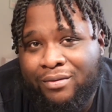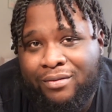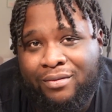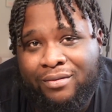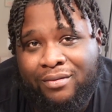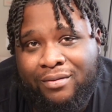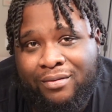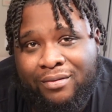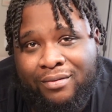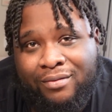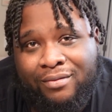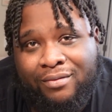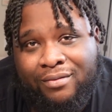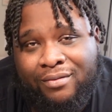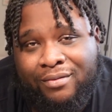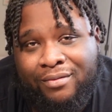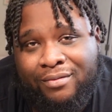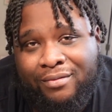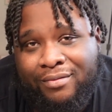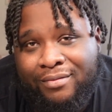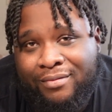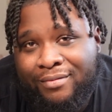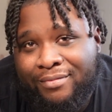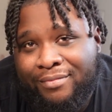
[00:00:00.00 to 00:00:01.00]
She would just
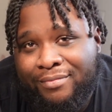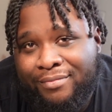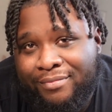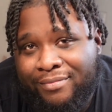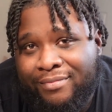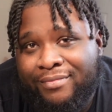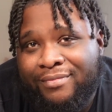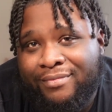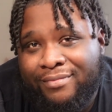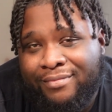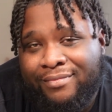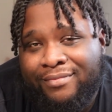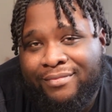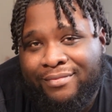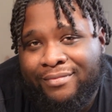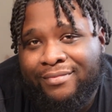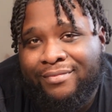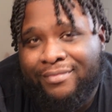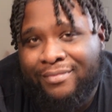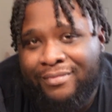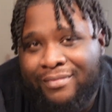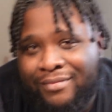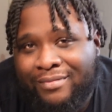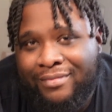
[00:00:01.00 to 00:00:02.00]
let people say I look like
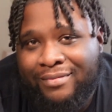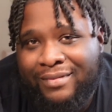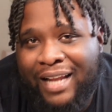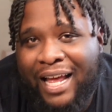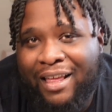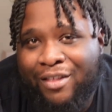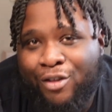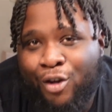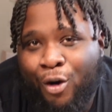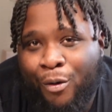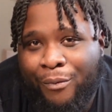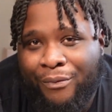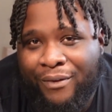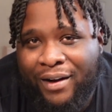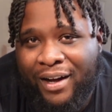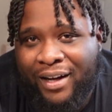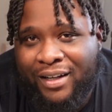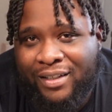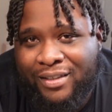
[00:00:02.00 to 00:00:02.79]
this. That's Expand. dope. Bro.